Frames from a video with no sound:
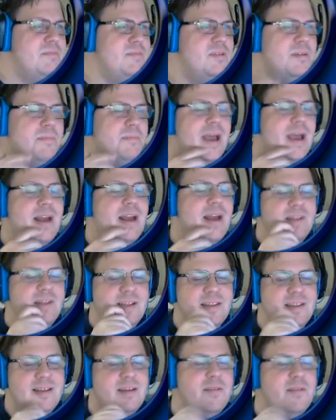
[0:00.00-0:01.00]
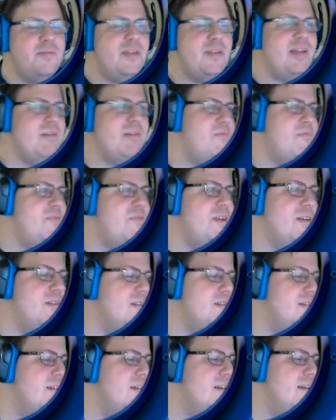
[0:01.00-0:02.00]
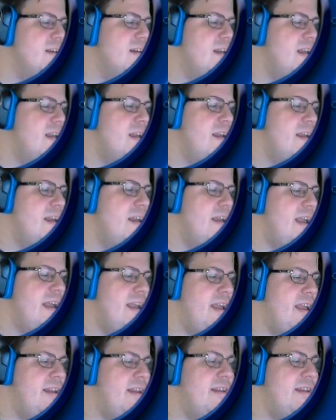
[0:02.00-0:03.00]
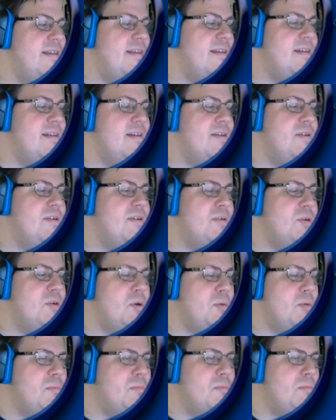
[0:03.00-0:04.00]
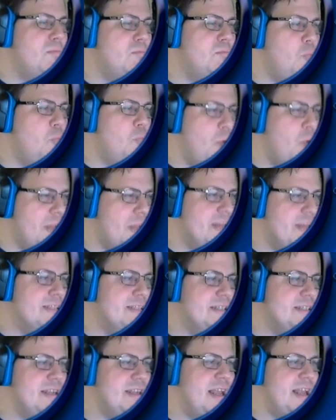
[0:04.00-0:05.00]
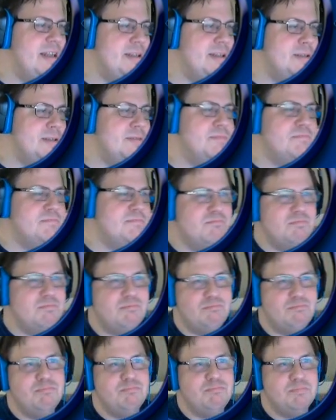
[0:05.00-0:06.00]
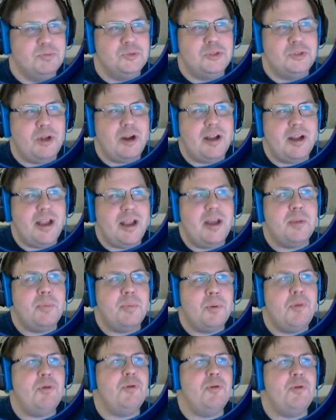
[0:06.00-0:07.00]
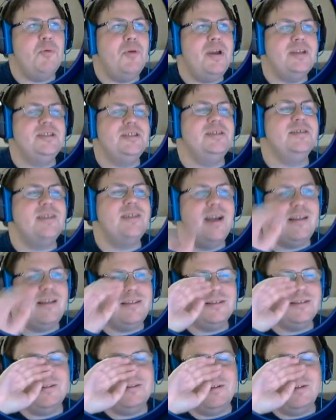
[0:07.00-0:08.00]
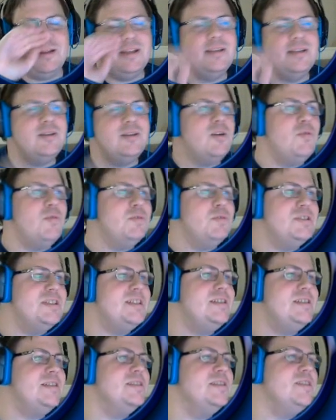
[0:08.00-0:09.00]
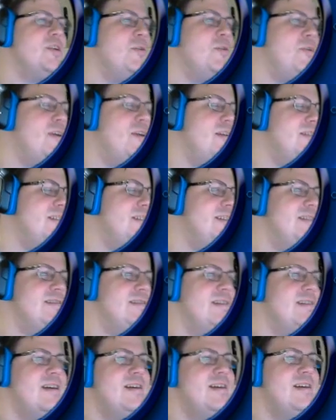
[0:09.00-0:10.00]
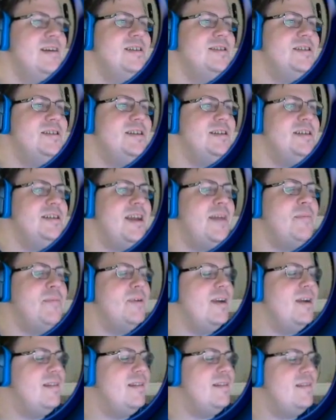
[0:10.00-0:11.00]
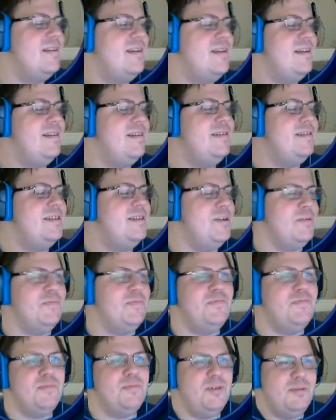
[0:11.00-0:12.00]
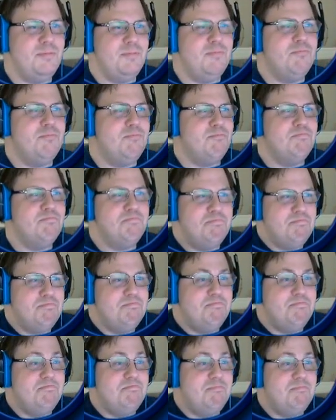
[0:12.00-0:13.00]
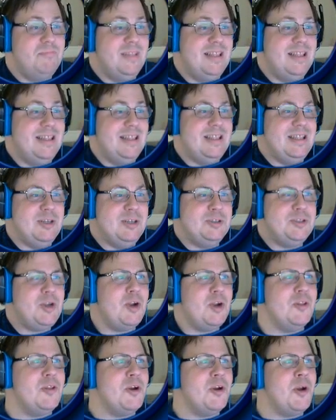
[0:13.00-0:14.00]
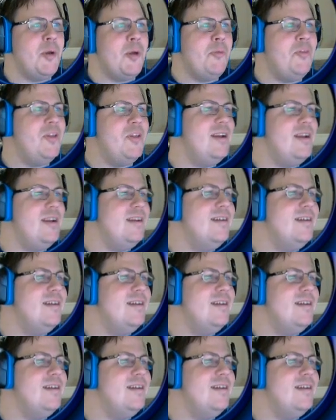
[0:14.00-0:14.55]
The battle of Thalen Field. Mm-hmm. And witness it and start kind of pulling away. She's got this little internal resistance going on. She and Tamber got, or they're starting their own thing.